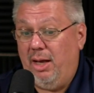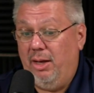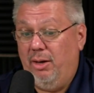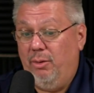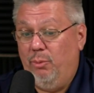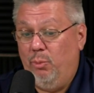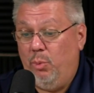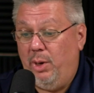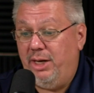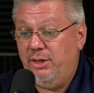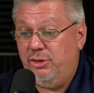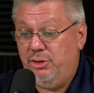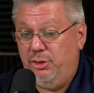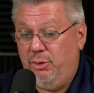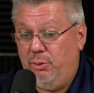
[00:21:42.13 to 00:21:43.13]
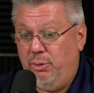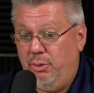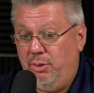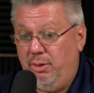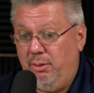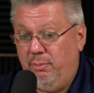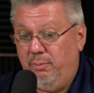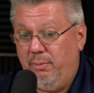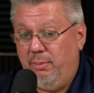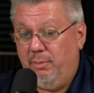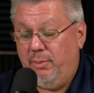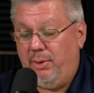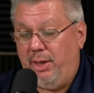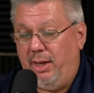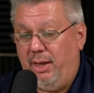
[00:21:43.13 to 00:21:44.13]
what is your
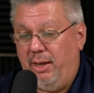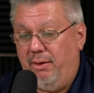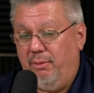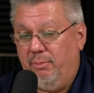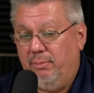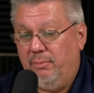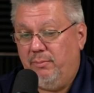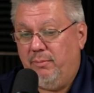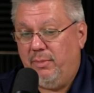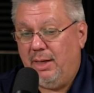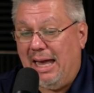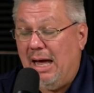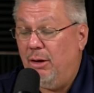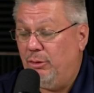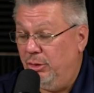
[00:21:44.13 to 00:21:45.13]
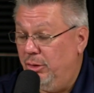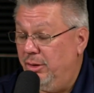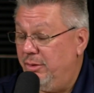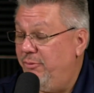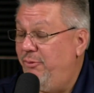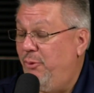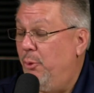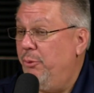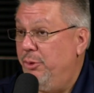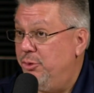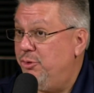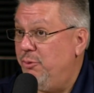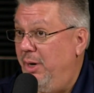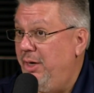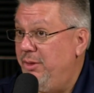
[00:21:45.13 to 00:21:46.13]
outlook for the
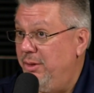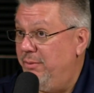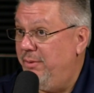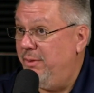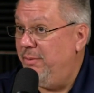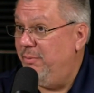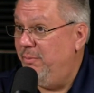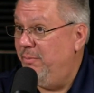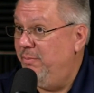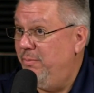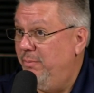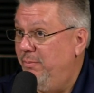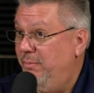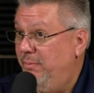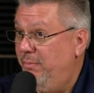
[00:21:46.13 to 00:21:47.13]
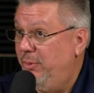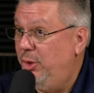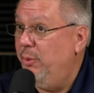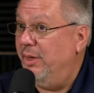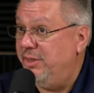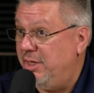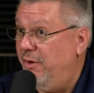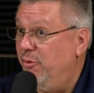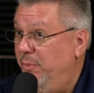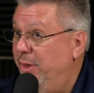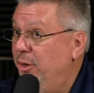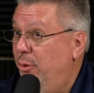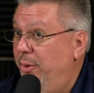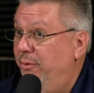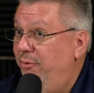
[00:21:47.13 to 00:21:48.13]
strength of the U.S. government
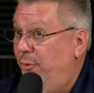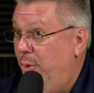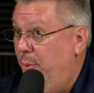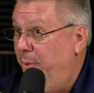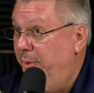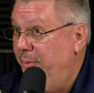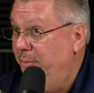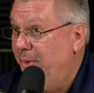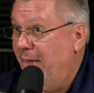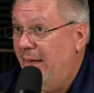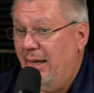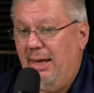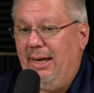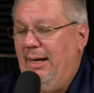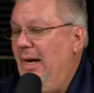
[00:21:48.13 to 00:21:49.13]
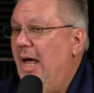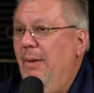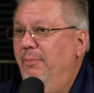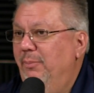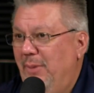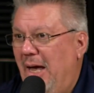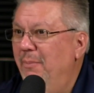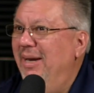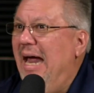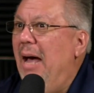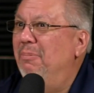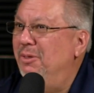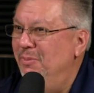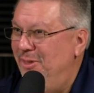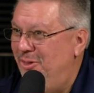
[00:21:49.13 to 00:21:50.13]
going forward. Again, I'm an
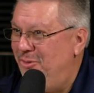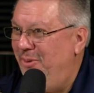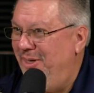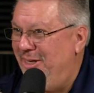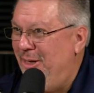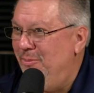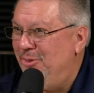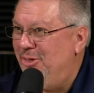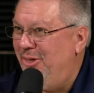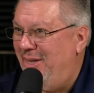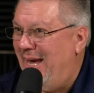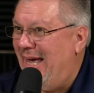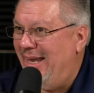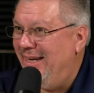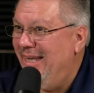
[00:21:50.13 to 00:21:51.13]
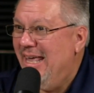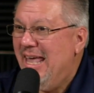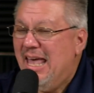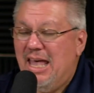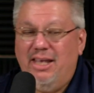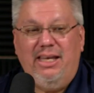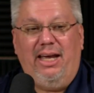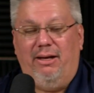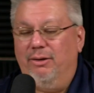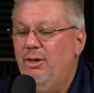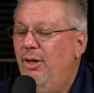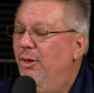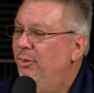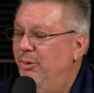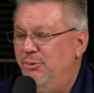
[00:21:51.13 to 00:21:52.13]
optimist when it comes to that. Yeah,
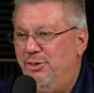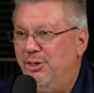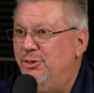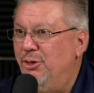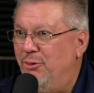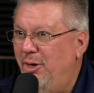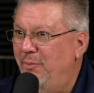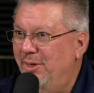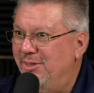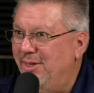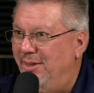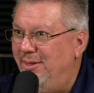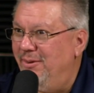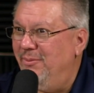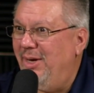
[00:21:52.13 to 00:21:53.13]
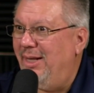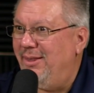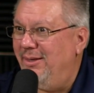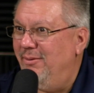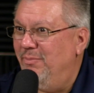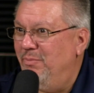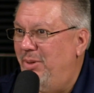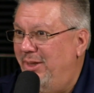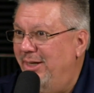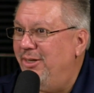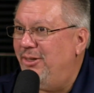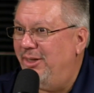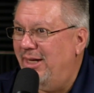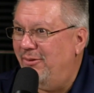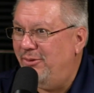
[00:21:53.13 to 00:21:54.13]
there's disagreements at the
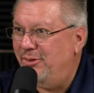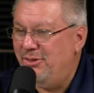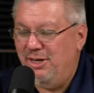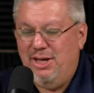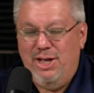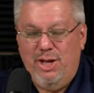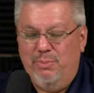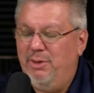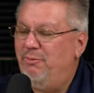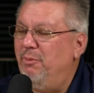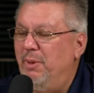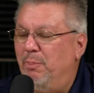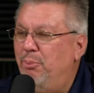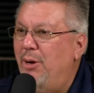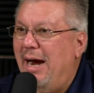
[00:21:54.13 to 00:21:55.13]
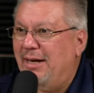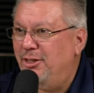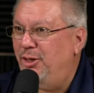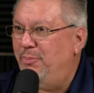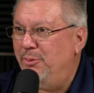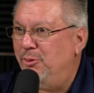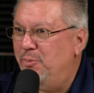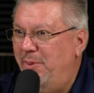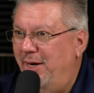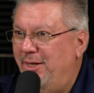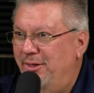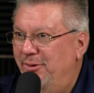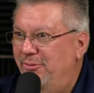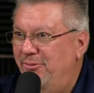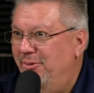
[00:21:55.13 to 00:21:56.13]
political levels, but from a practical
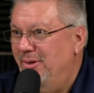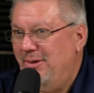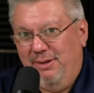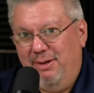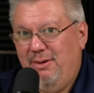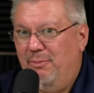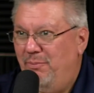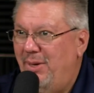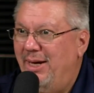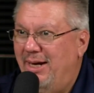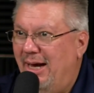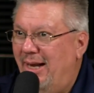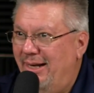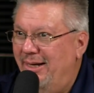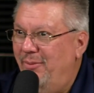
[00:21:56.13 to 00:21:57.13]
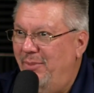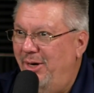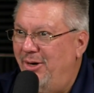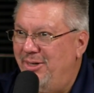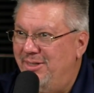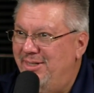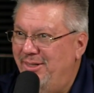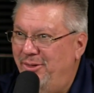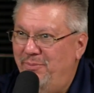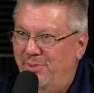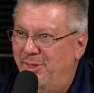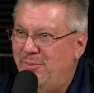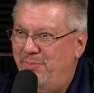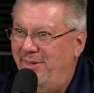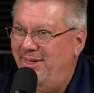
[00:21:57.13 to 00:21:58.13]
perspective, by golly, America's still the
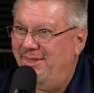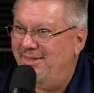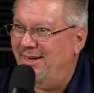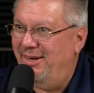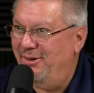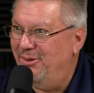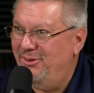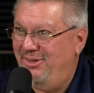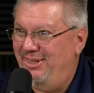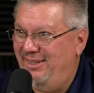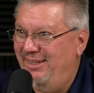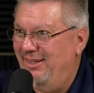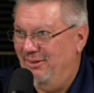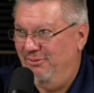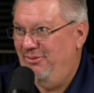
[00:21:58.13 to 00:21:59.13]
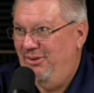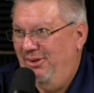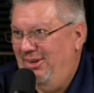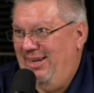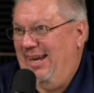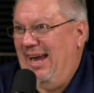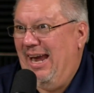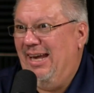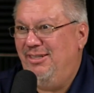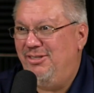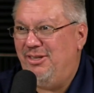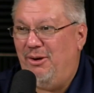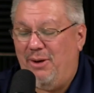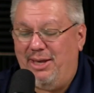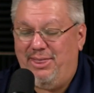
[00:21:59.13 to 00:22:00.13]
best place on earth to live. Okay. And
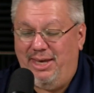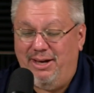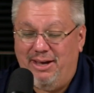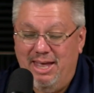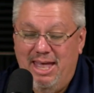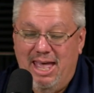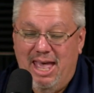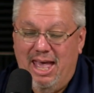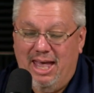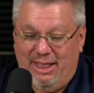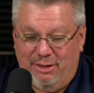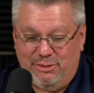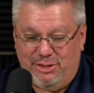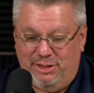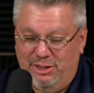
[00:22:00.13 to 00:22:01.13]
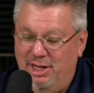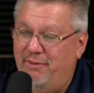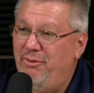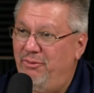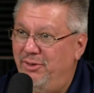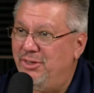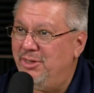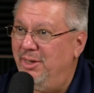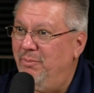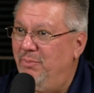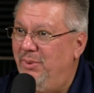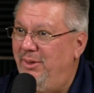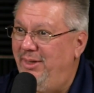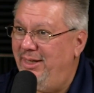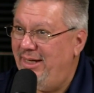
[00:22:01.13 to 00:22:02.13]
so I think there's enough of us that
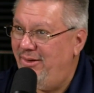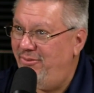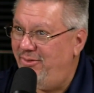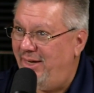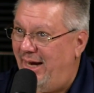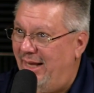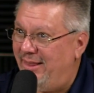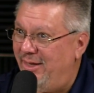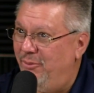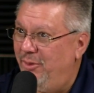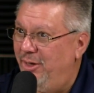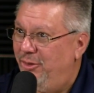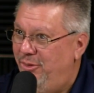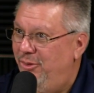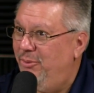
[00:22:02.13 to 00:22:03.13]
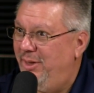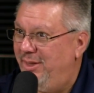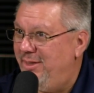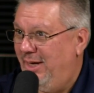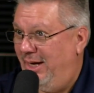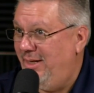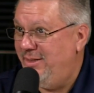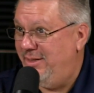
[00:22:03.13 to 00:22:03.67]
believe that we're going to do what it takes to